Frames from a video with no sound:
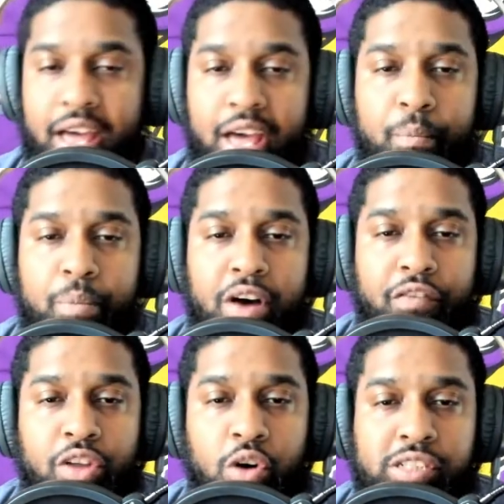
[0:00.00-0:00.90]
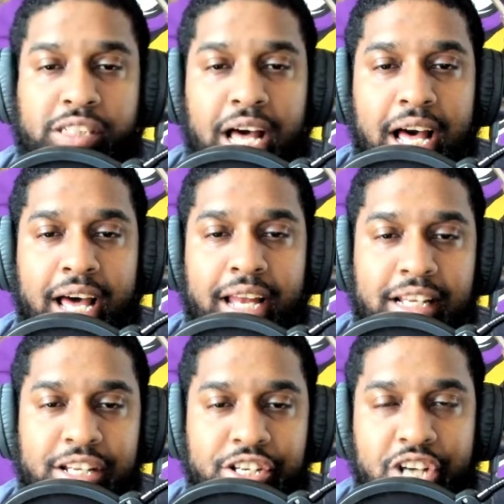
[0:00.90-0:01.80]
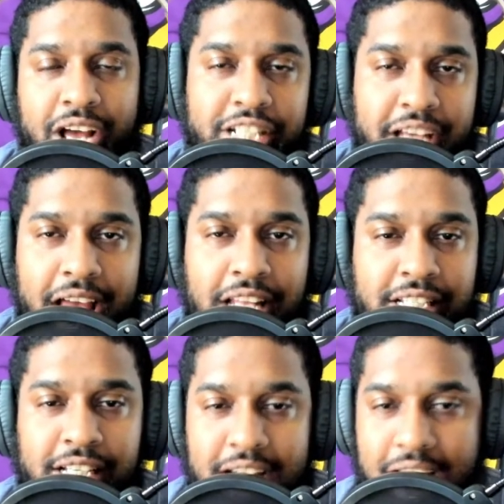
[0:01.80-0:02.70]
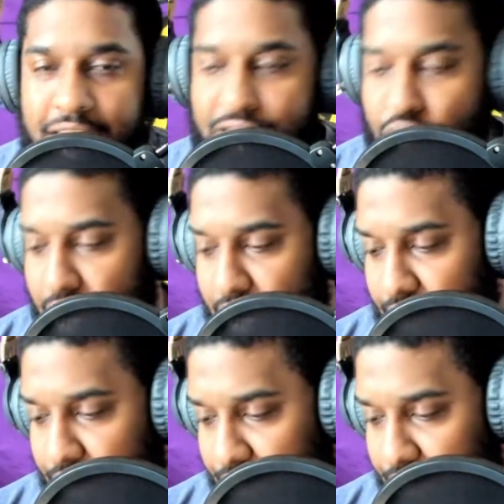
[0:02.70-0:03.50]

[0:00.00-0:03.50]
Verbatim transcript: and Buffalo signed Josh Allen to a contract